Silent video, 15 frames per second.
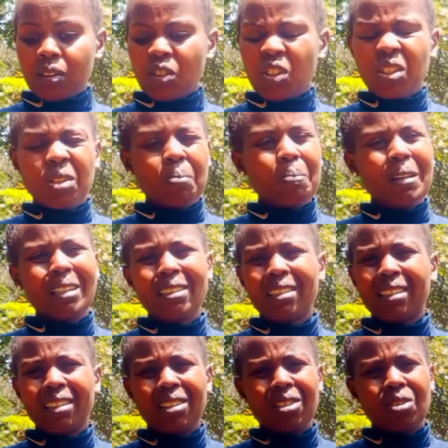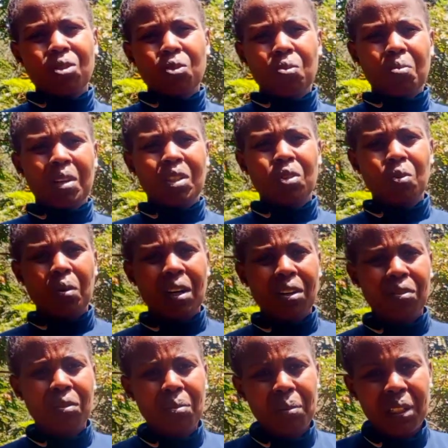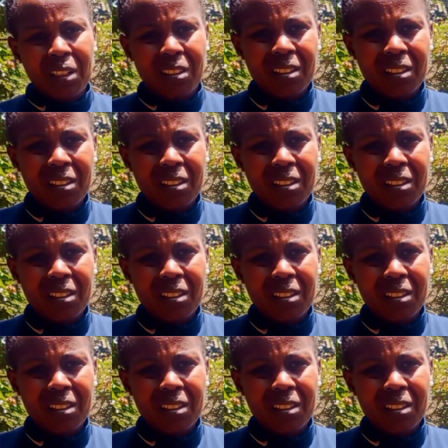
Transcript: transplanting it is too much work for me.